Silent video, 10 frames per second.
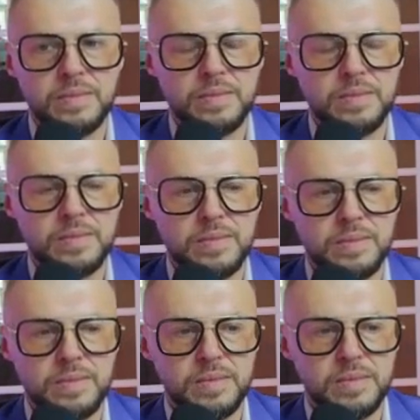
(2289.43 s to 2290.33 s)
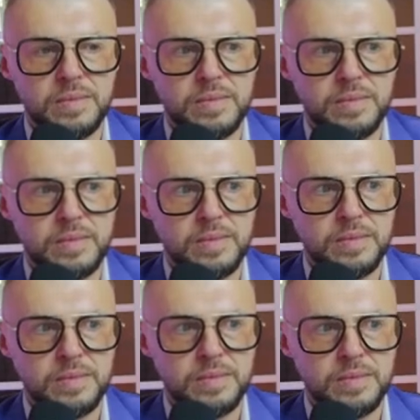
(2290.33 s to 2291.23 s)

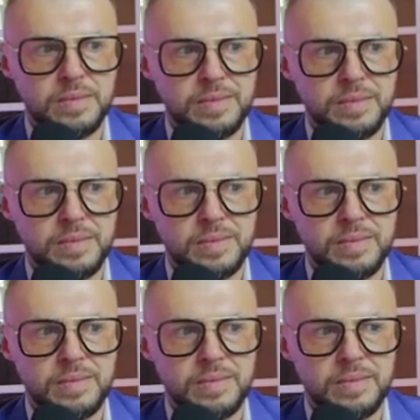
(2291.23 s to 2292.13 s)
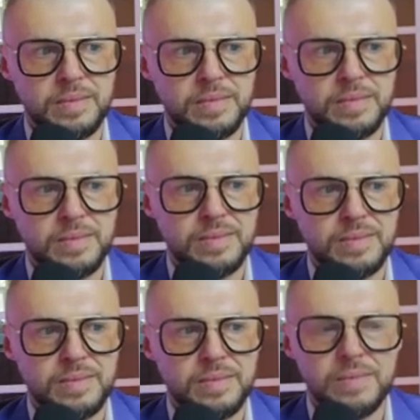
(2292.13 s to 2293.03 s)

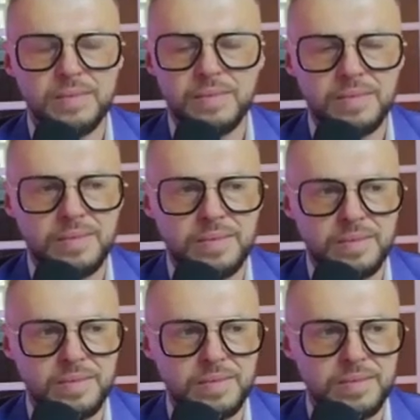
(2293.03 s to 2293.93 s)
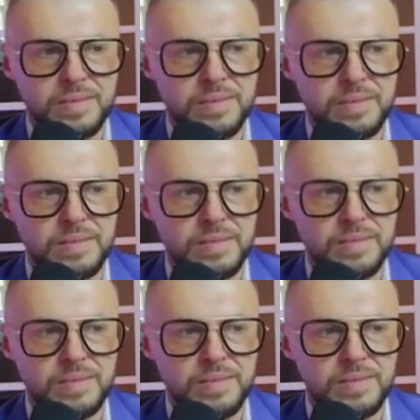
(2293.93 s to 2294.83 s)

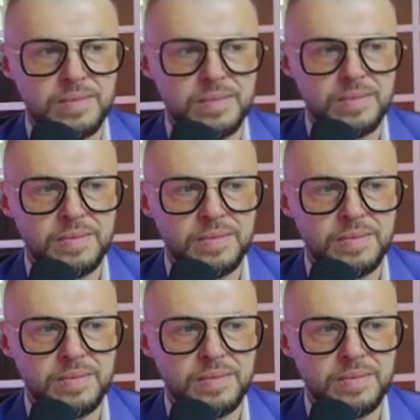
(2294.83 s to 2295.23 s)
The person shown says nothing.